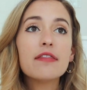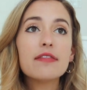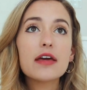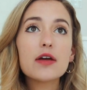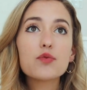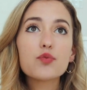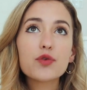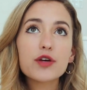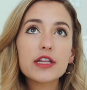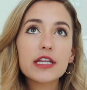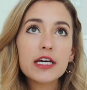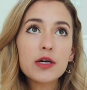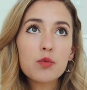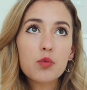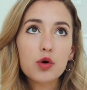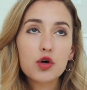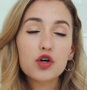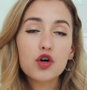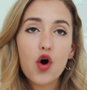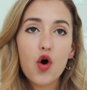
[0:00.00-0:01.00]
They really
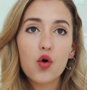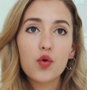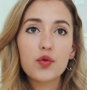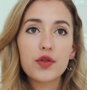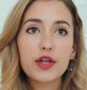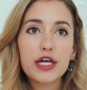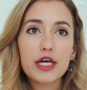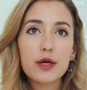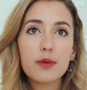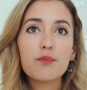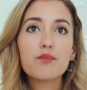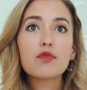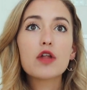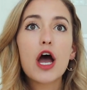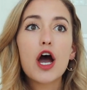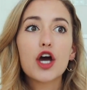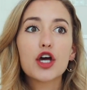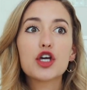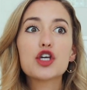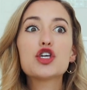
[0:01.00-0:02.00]
were only
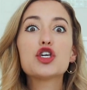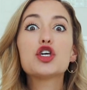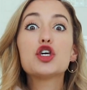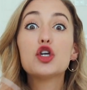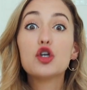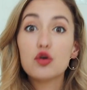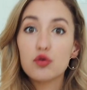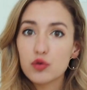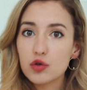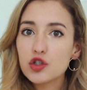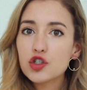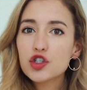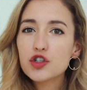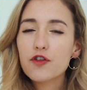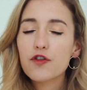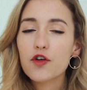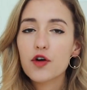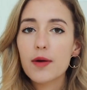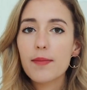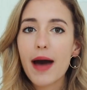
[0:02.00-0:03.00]
huge
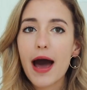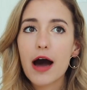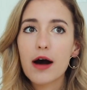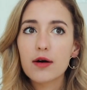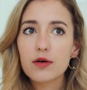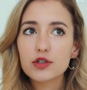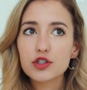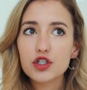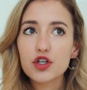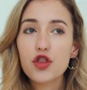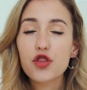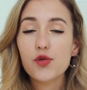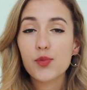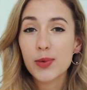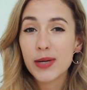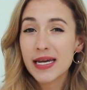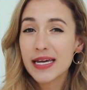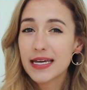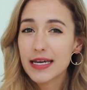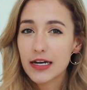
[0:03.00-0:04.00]
for about
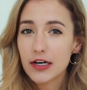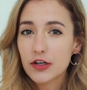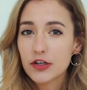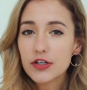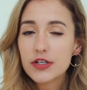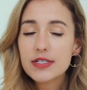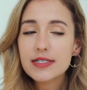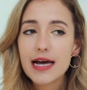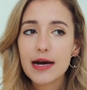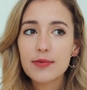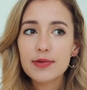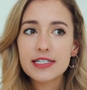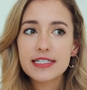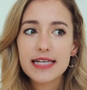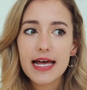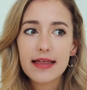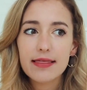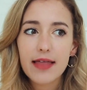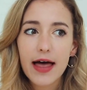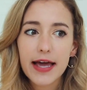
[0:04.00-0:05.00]
3 years. I would
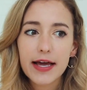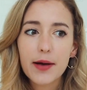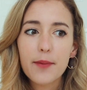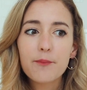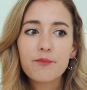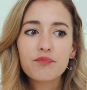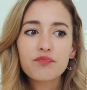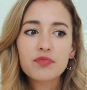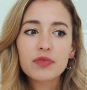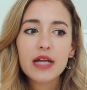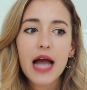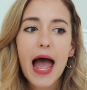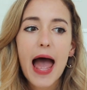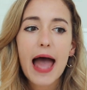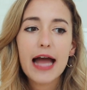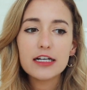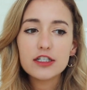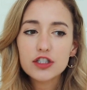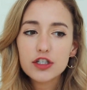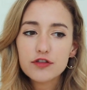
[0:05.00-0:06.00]
say
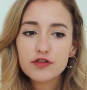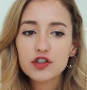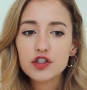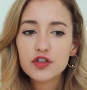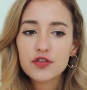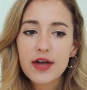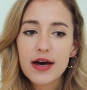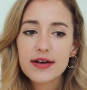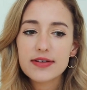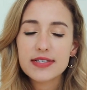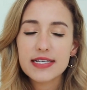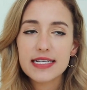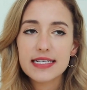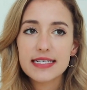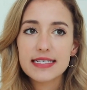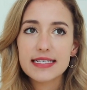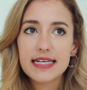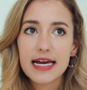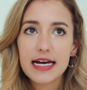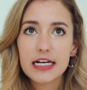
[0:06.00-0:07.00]
end of
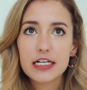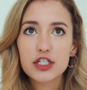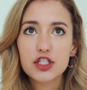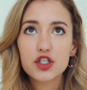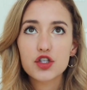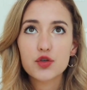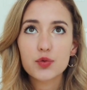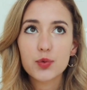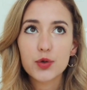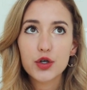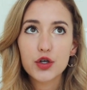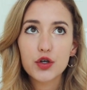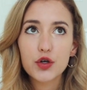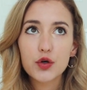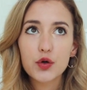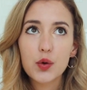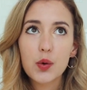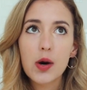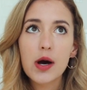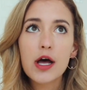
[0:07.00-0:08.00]
2006
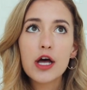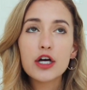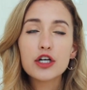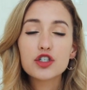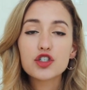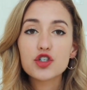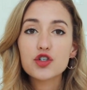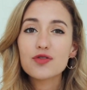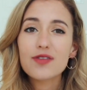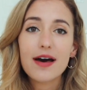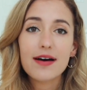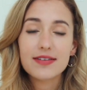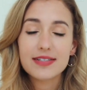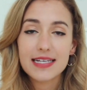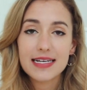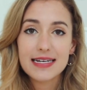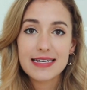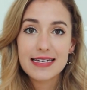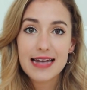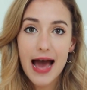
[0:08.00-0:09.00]
through
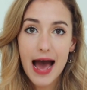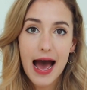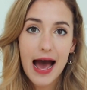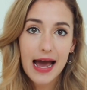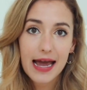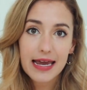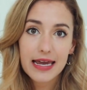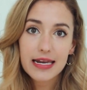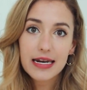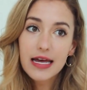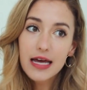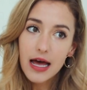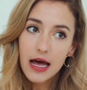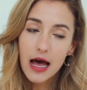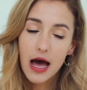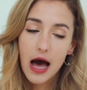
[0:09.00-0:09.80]
2009